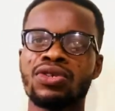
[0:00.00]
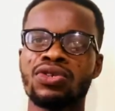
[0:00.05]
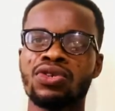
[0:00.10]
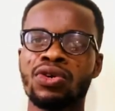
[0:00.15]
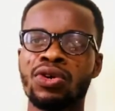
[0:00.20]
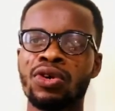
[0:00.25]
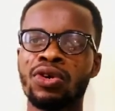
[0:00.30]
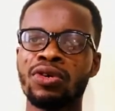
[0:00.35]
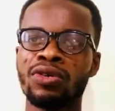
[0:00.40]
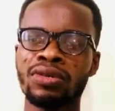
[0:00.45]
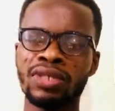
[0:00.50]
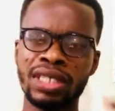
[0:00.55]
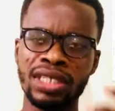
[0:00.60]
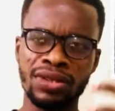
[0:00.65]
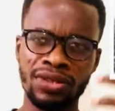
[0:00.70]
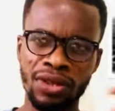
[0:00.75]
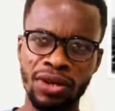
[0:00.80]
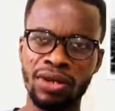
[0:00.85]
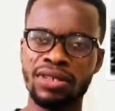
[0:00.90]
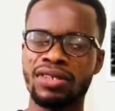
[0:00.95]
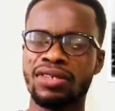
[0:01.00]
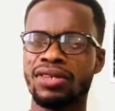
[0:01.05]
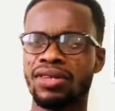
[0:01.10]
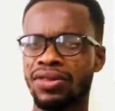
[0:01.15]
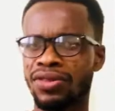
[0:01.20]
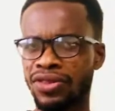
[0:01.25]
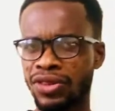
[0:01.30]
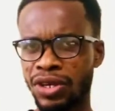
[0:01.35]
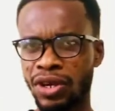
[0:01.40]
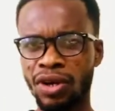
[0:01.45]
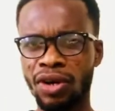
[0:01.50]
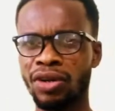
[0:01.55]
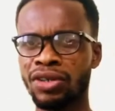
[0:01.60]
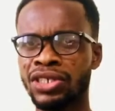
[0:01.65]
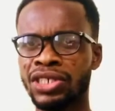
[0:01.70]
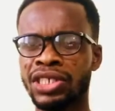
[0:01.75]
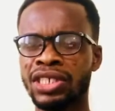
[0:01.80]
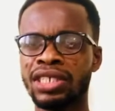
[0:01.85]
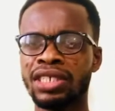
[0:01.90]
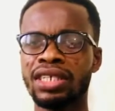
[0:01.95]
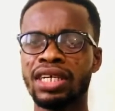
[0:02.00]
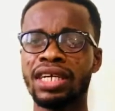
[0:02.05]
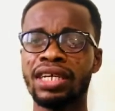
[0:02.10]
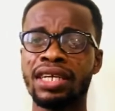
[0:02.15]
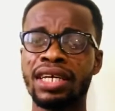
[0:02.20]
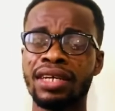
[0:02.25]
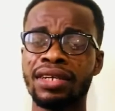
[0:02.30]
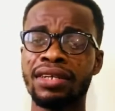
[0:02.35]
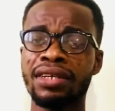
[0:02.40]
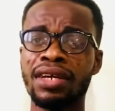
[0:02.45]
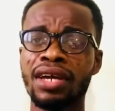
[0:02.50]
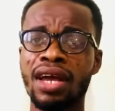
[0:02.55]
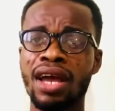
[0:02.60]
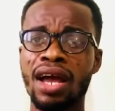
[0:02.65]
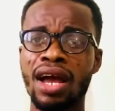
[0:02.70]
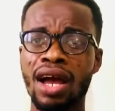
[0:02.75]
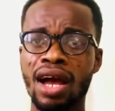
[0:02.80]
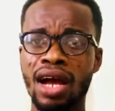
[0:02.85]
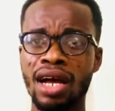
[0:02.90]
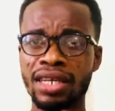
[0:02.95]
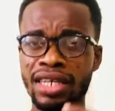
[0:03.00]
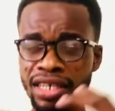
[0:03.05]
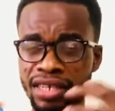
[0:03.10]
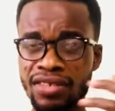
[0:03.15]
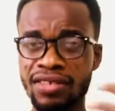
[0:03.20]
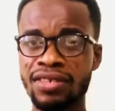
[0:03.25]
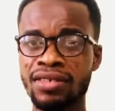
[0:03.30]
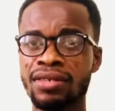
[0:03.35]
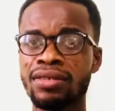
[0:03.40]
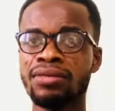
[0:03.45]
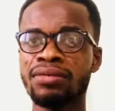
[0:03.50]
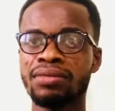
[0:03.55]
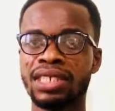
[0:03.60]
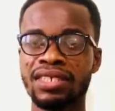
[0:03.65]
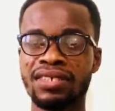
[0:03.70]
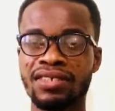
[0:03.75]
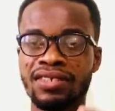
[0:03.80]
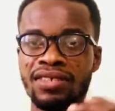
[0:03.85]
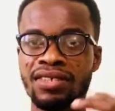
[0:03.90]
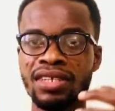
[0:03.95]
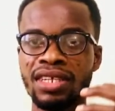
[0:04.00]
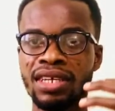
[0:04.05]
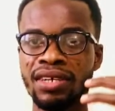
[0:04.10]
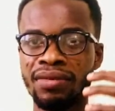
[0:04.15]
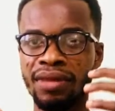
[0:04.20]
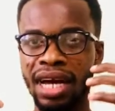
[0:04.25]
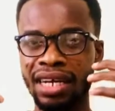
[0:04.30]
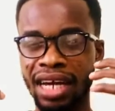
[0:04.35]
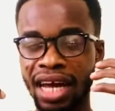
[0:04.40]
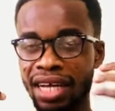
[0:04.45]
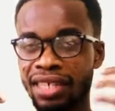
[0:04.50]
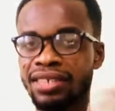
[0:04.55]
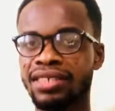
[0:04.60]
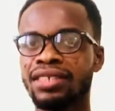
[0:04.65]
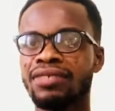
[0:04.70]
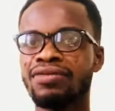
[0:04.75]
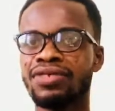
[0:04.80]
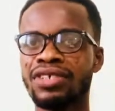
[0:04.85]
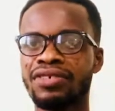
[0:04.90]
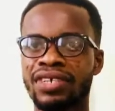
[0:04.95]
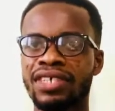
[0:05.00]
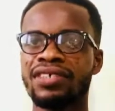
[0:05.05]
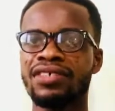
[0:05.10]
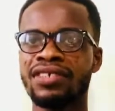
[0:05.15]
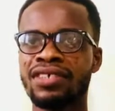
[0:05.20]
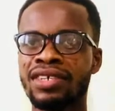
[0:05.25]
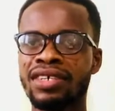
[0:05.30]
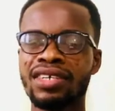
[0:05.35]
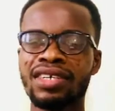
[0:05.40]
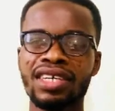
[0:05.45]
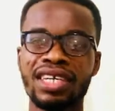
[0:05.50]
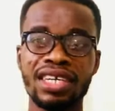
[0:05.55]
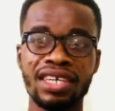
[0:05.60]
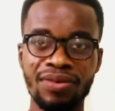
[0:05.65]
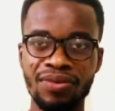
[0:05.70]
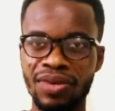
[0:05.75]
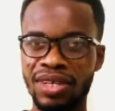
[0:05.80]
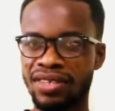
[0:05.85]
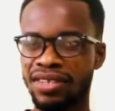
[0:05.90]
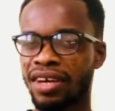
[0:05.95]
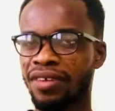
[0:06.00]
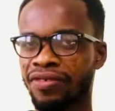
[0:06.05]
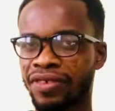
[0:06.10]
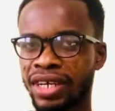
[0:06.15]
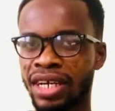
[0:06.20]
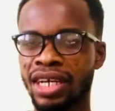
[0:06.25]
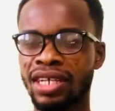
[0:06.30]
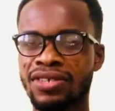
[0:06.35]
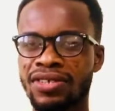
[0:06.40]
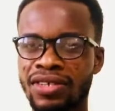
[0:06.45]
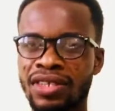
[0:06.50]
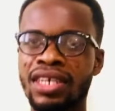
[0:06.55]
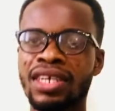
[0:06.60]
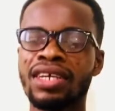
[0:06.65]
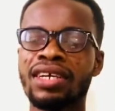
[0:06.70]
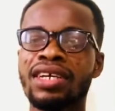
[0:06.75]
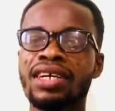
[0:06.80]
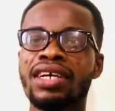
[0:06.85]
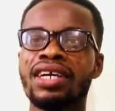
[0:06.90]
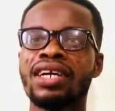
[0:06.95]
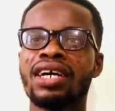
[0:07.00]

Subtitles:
So they taught theology, and then it's still an active university in West Africa today.